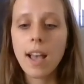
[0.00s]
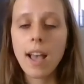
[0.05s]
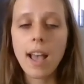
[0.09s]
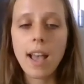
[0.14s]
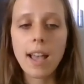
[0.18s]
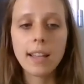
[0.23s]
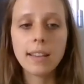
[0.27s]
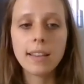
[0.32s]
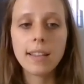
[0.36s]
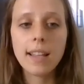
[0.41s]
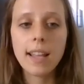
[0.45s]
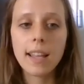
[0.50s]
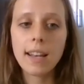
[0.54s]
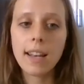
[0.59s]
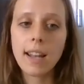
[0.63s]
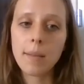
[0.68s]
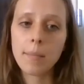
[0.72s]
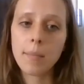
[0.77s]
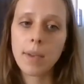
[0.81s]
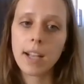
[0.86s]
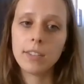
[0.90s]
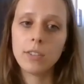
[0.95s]
And then
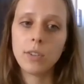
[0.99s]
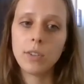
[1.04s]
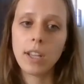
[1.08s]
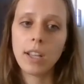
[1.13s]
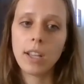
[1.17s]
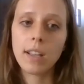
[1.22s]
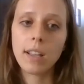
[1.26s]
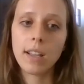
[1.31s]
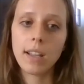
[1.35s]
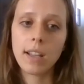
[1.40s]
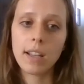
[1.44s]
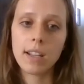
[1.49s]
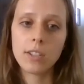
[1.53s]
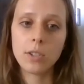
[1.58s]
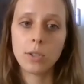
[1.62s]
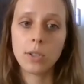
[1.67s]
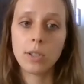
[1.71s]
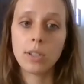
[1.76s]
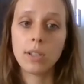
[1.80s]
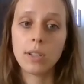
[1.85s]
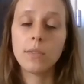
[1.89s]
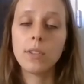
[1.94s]
I'm gathering
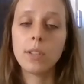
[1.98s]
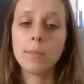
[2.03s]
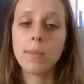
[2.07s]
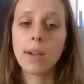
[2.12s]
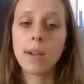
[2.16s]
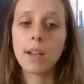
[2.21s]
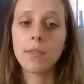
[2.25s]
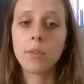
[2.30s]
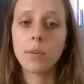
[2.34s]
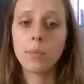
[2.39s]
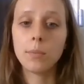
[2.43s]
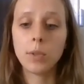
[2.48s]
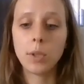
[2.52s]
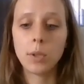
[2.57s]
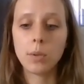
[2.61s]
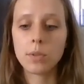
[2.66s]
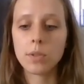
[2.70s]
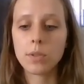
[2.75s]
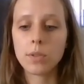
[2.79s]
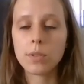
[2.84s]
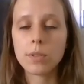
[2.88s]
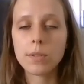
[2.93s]
general feedback from the
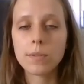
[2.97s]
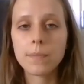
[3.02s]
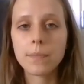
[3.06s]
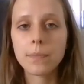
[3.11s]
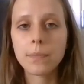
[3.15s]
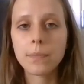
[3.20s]
users.